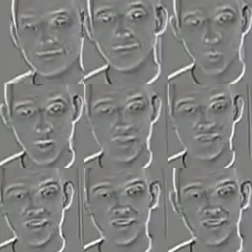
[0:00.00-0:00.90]
the way you
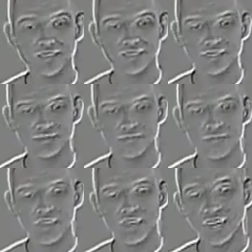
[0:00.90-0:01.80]
think it
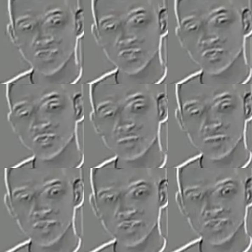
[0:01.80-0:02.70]
is. It is a
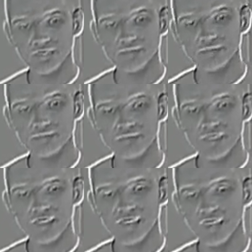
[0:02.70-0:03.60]
simulation.
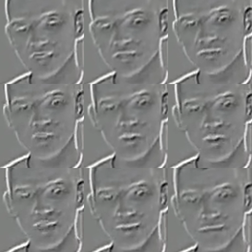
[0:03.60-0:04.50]
It is a video
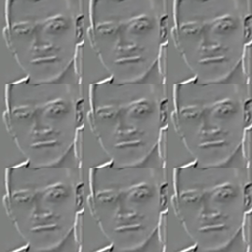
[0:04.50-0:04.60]
game.